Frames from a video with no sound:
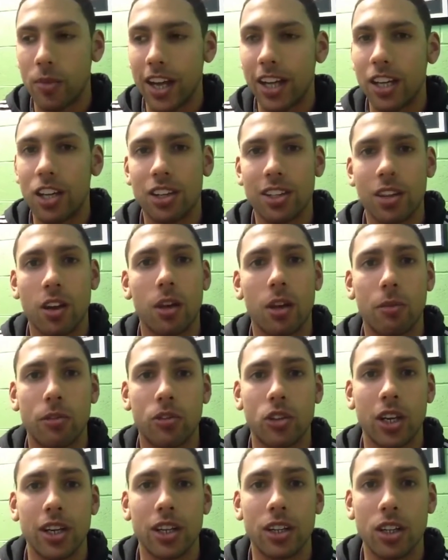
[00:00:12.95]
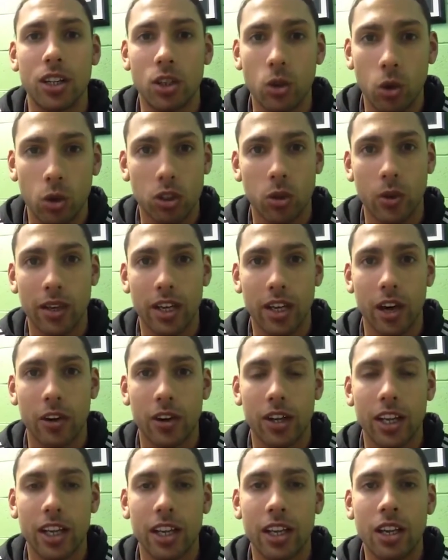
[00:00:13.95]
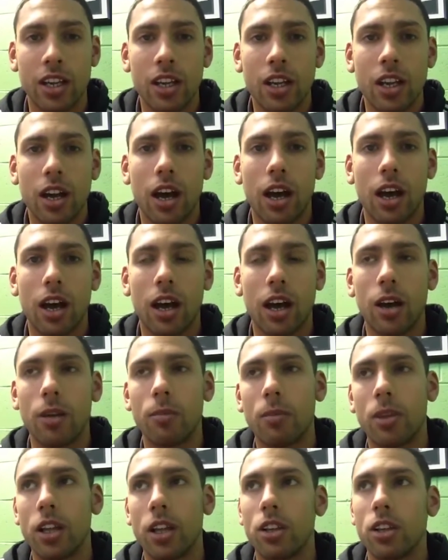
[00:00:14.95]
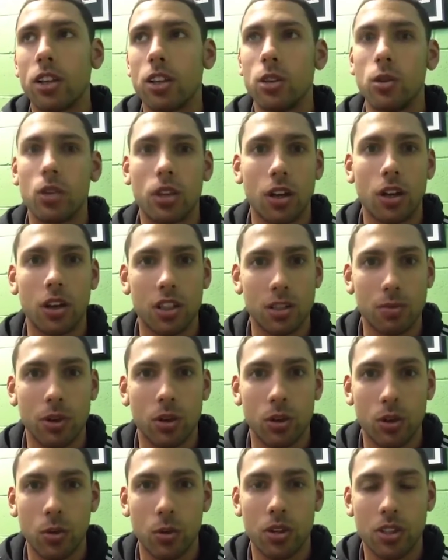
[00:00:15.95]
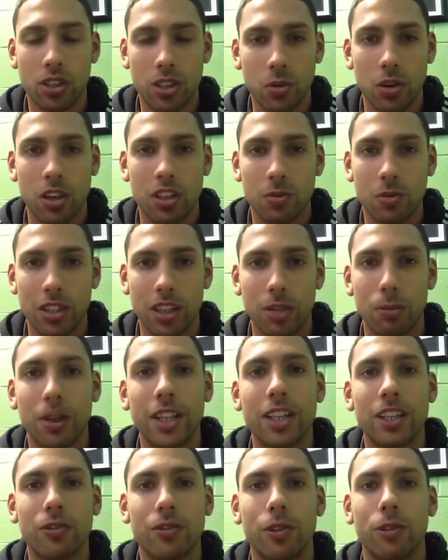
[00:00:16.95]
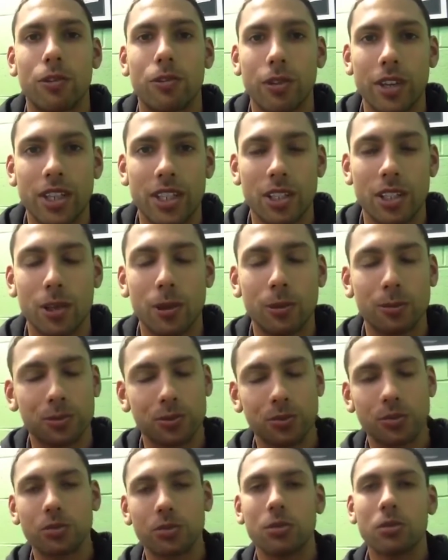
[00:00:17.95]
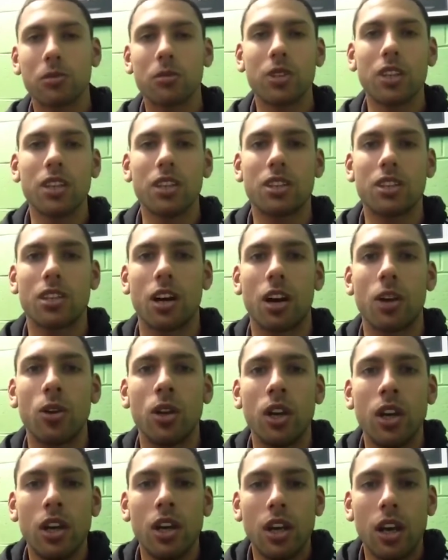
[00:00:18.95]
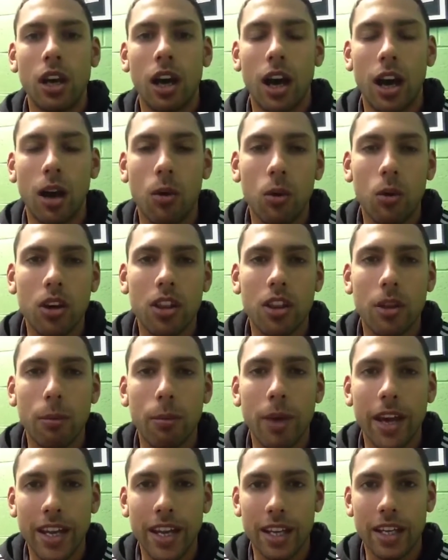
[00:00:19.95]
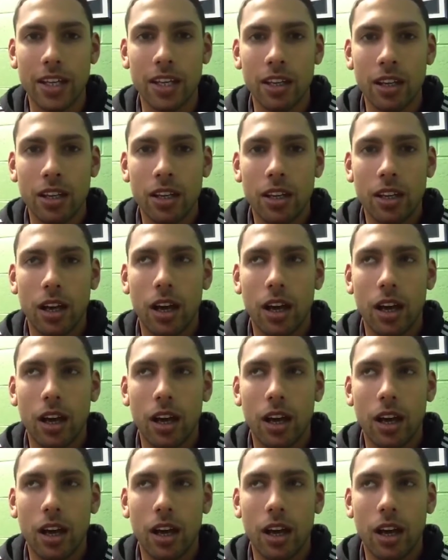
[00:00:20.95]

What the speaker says: any type of training that you're doing currently that you could ask me or you wanted to ask me, then please feel free to. So one of the main